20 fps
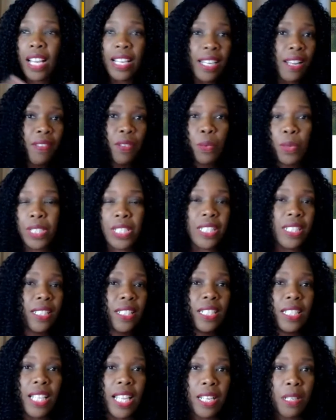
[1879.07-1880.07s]
never wanted
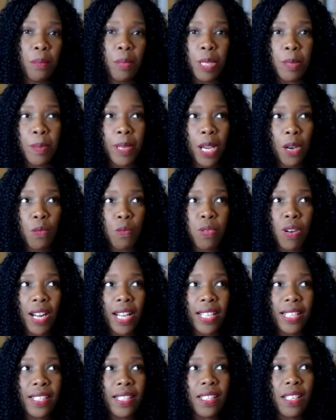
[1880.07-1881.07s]
to let anybody be
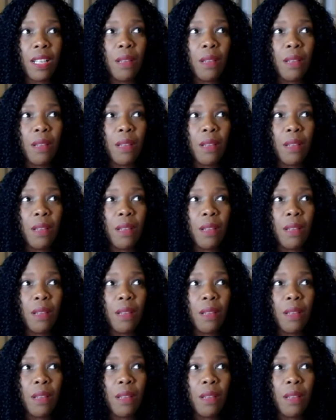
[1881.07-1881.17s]
outpriced,